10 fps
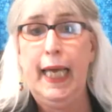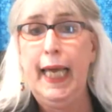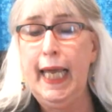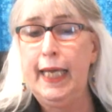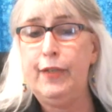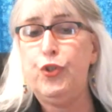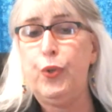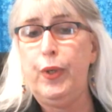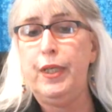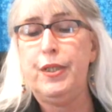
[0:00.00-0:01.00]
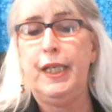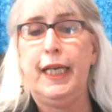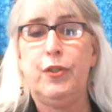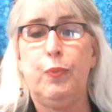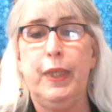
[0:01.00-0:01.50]
And join us
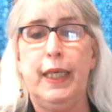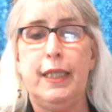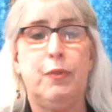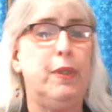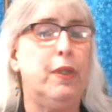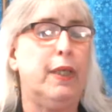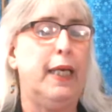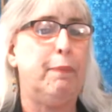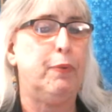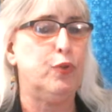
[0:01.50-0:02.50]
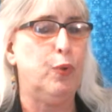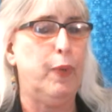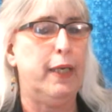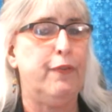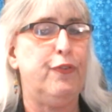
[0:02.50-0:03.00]
next week as we look at April
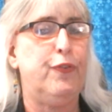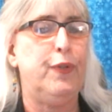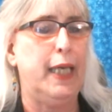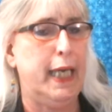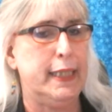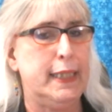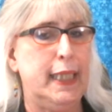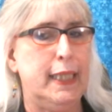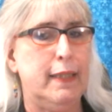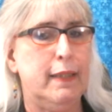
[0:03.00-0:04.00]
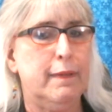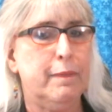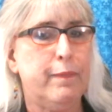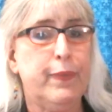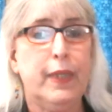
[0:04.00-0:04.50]
12th through the 18th.
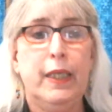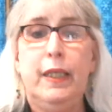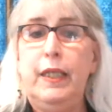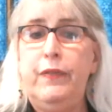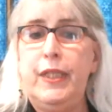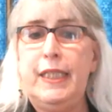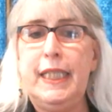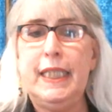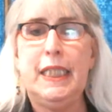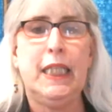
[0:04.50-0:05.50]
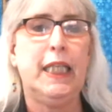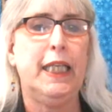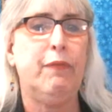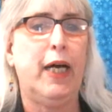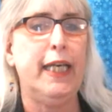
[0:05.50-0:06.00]
This is the
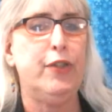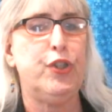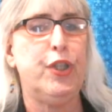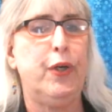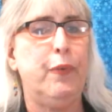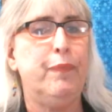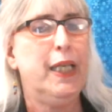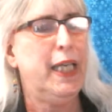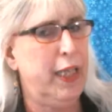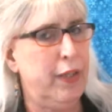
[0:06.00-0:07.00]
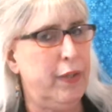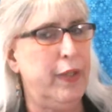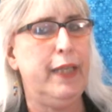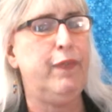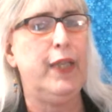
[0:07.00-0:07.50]
Lilly Show here
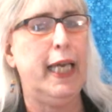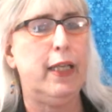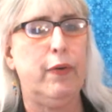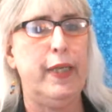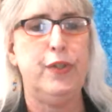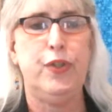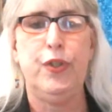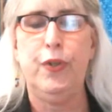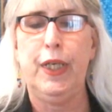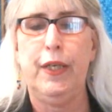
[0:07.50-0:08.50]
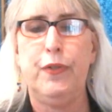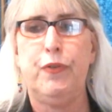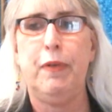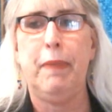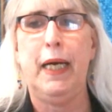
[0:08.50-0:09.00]
in the LRS
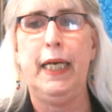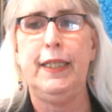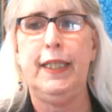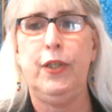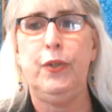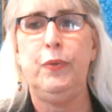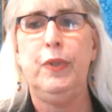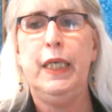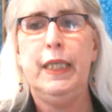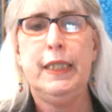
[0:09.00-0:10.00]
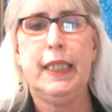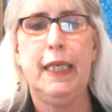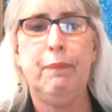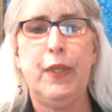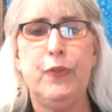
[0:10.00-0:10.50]
studios, reminding you to
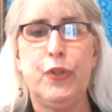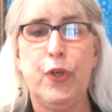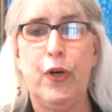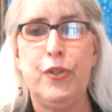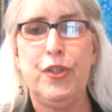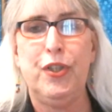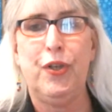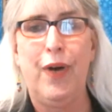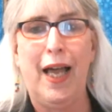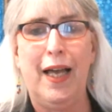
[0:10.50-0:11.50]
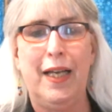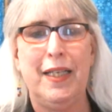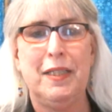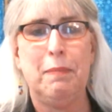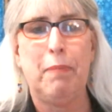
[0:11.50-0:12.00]
keep those stars in your
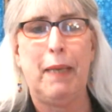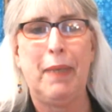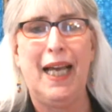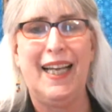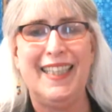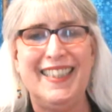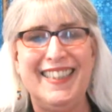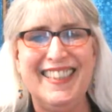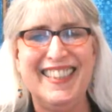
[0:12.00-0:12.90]
eyes. Bye-bye.